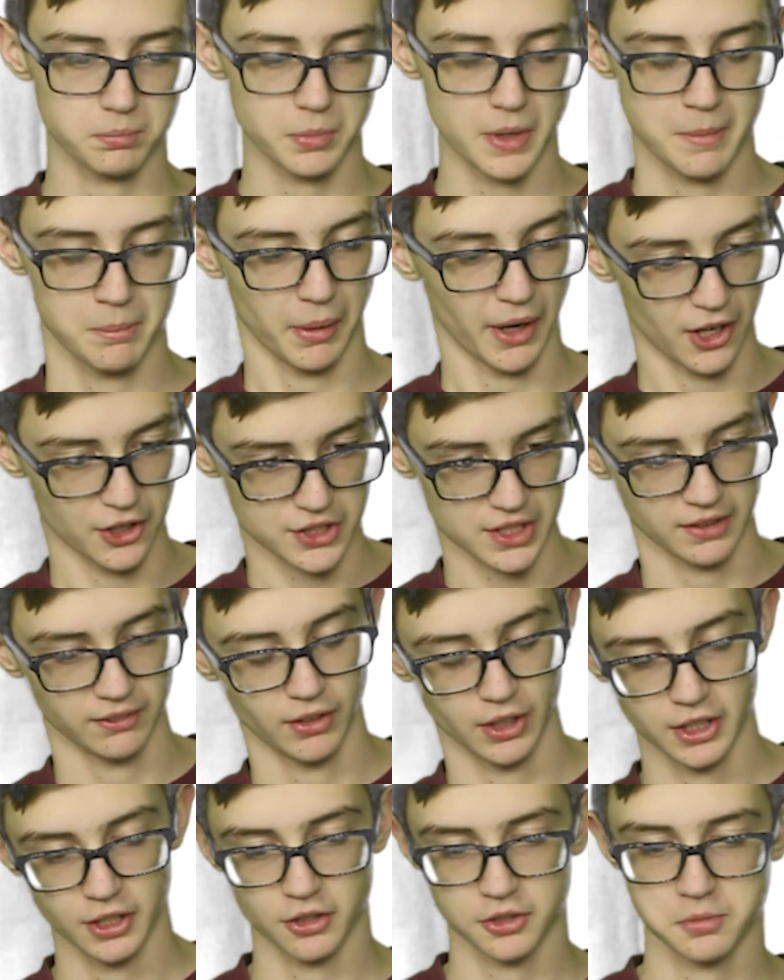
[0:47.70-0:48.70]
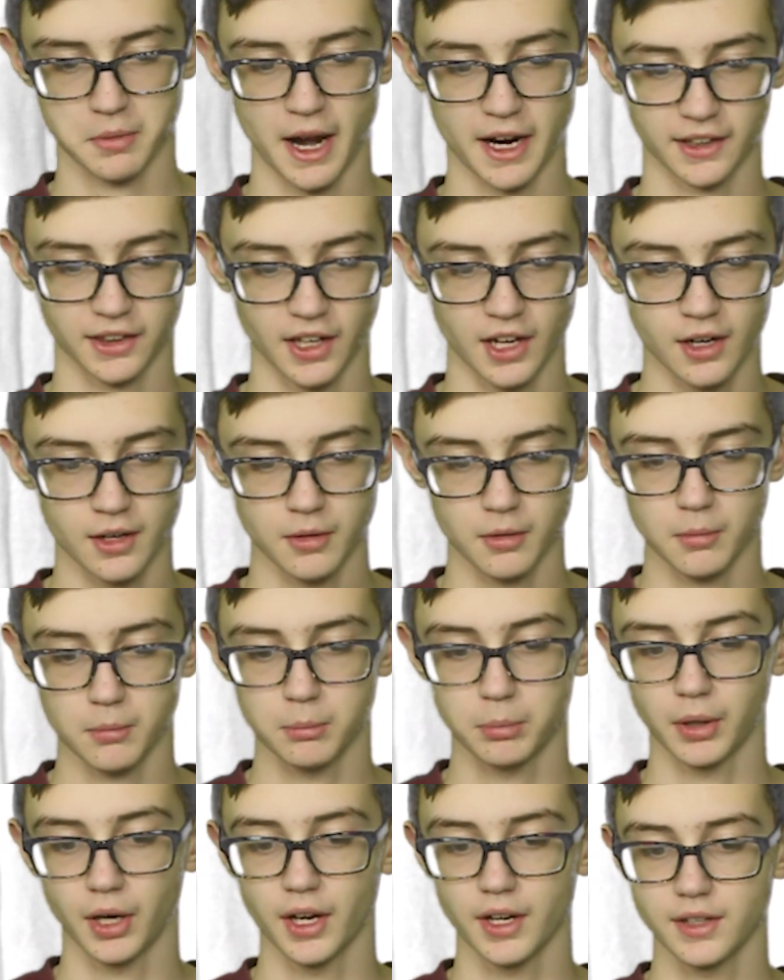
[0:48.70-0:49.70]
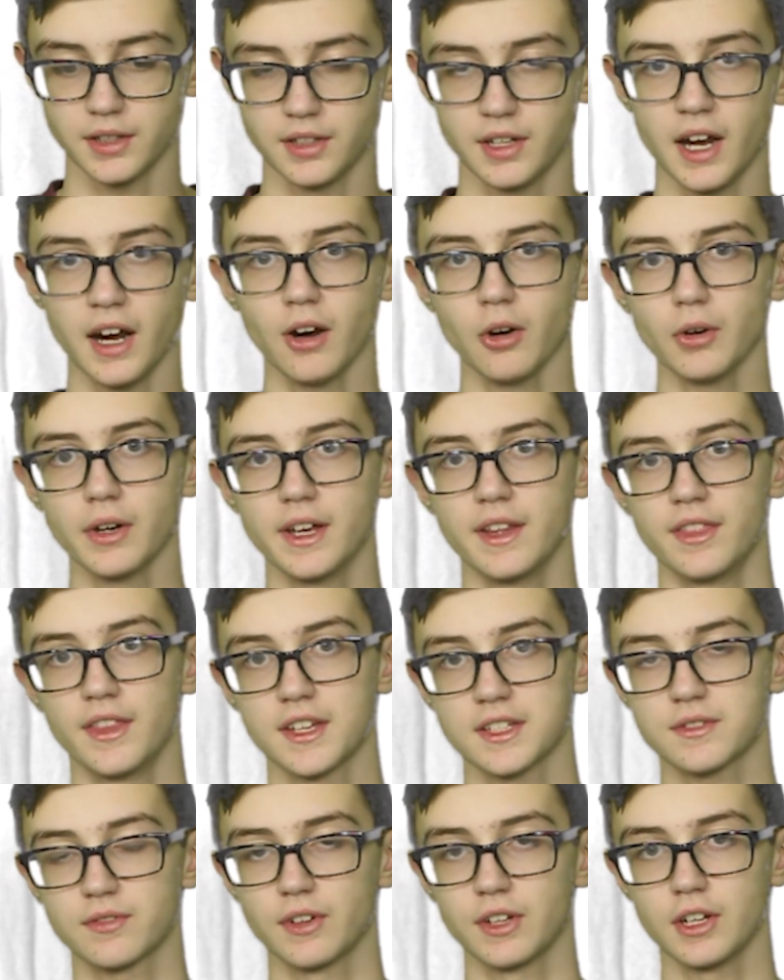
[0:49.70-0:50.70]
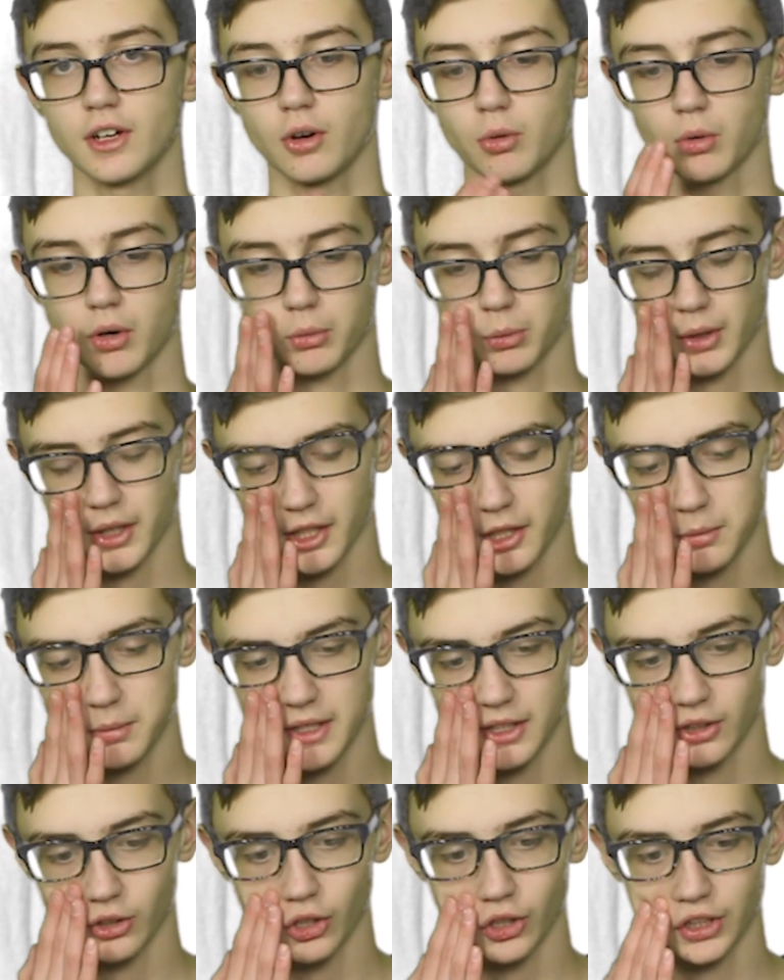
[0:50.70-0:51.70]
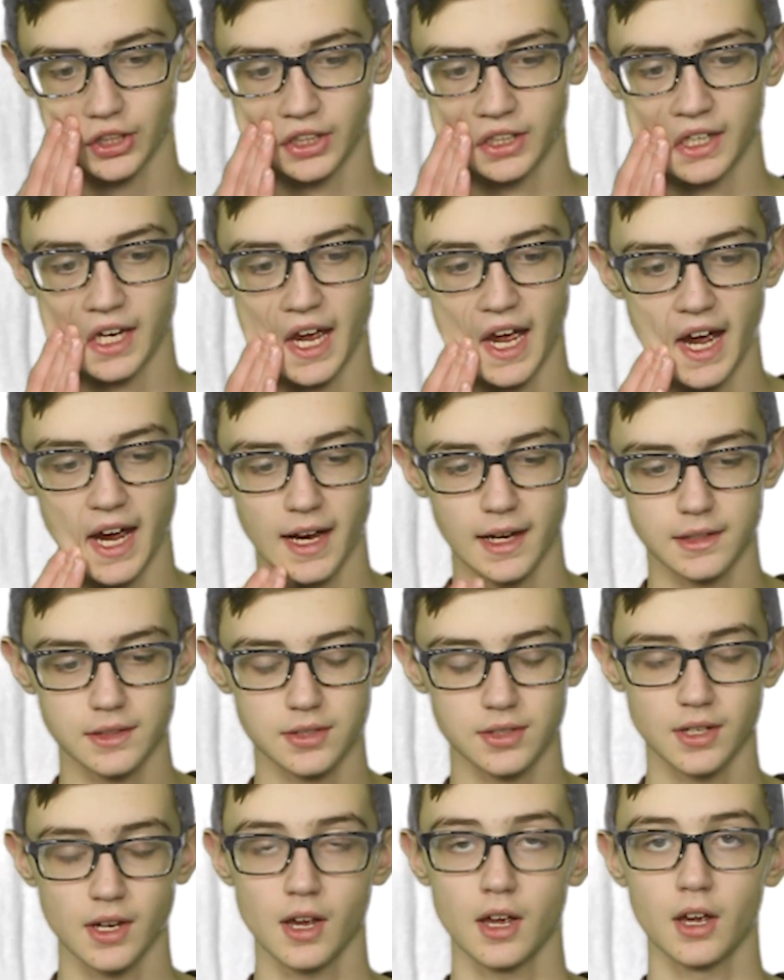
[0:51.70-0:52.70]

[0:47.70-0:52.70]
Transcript: embarrassing videos back then. But now in this video, we're going to be looking at